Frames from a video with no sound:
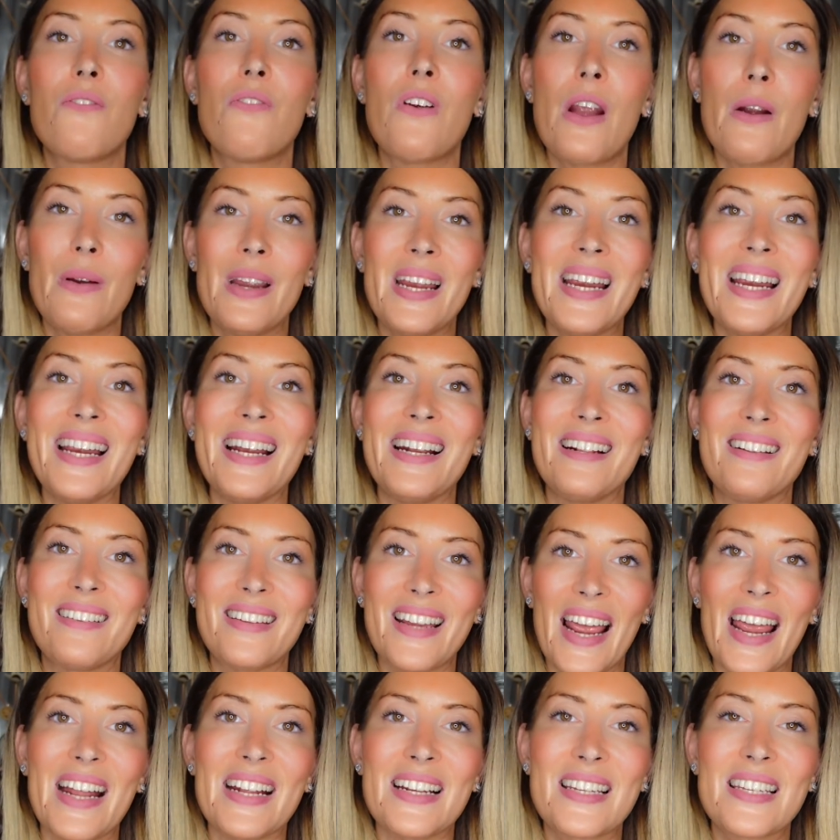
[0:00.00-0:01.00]
very
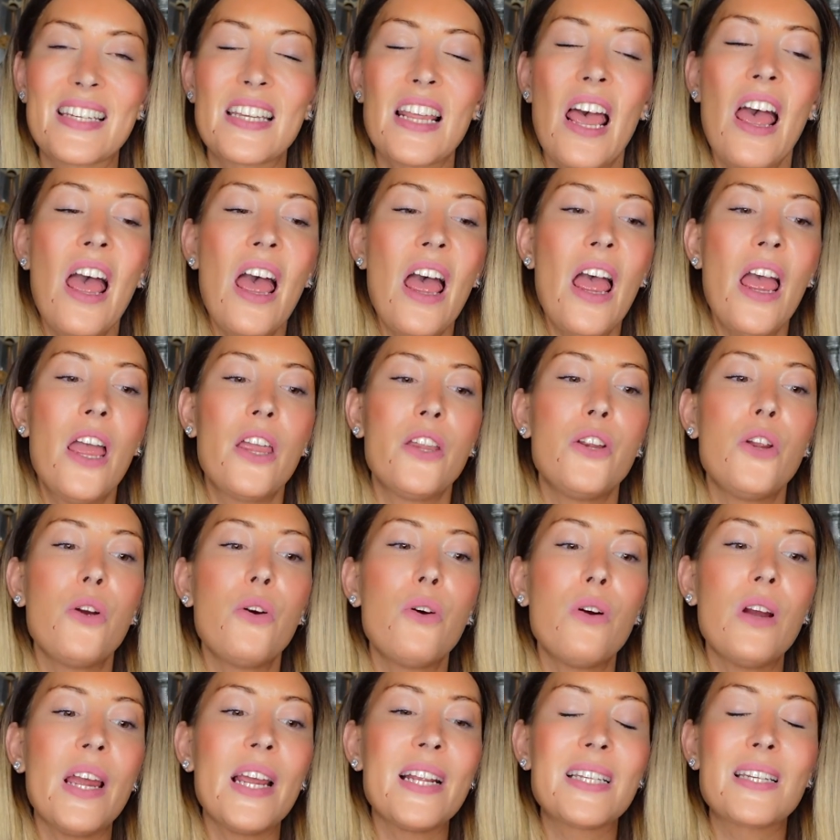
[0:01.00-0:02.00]
intense.
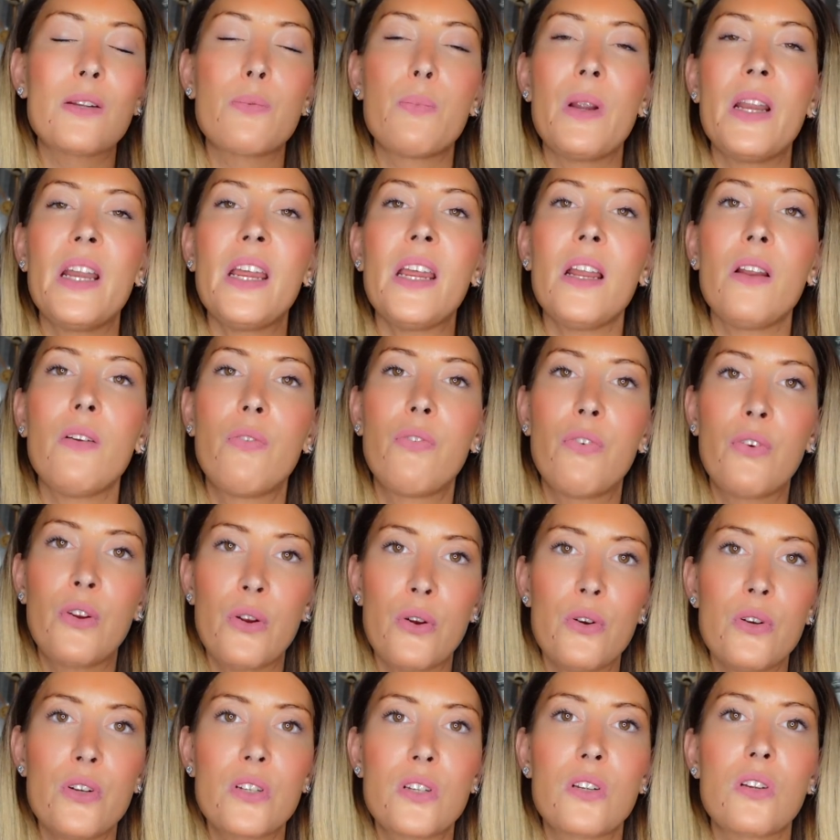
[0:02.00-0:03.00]
It's really
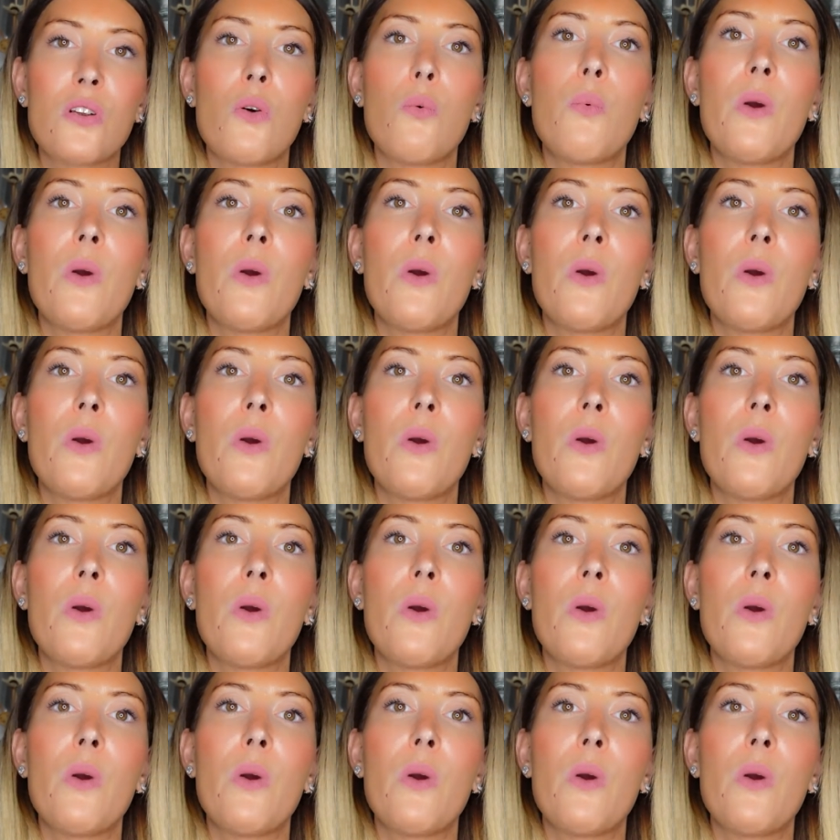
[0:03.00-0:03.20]
infused